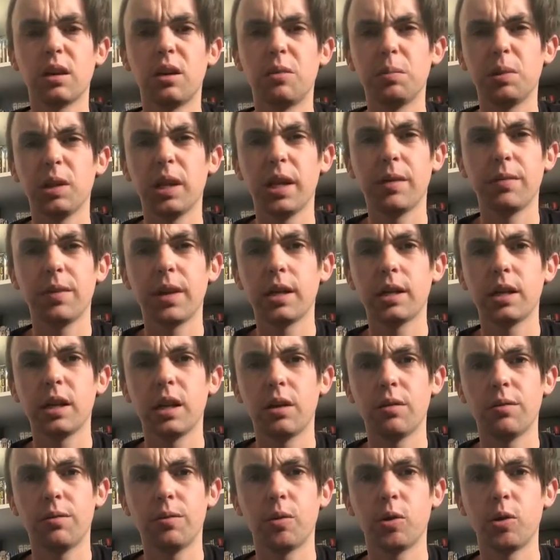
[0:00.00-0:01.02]
and I believe they
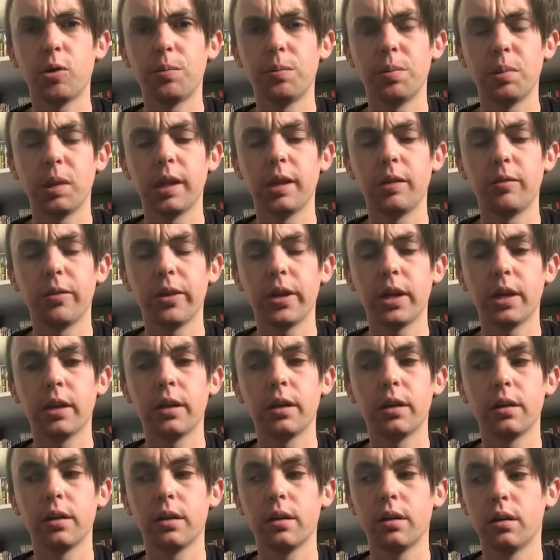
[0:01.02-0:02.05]
did it for
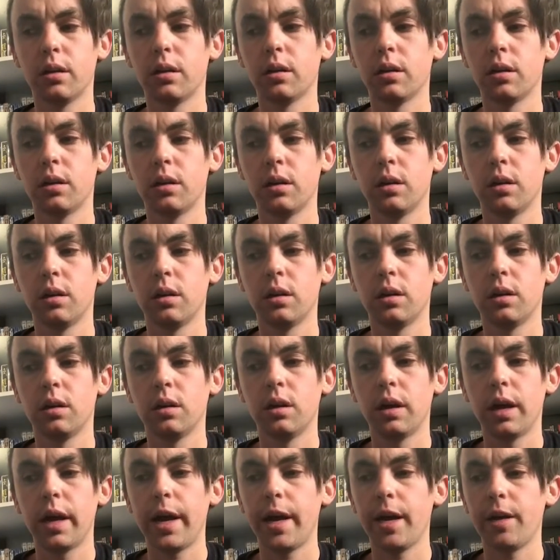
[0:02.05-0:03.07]
Oblivion,
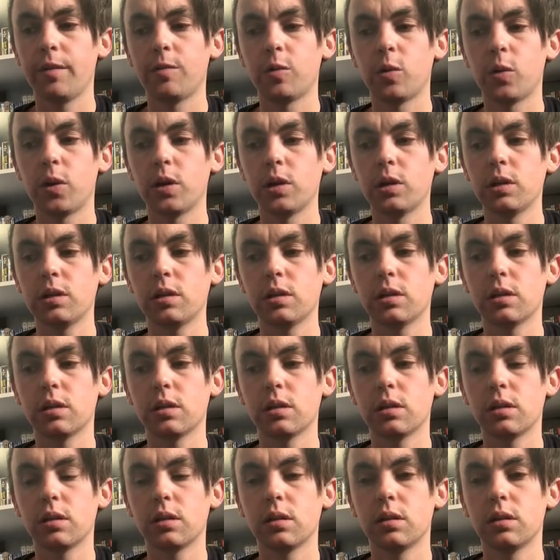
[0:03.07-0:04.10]

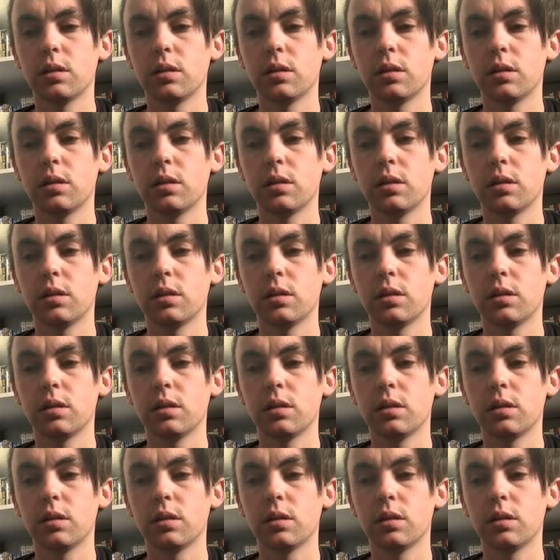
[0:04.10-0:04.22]
Everest.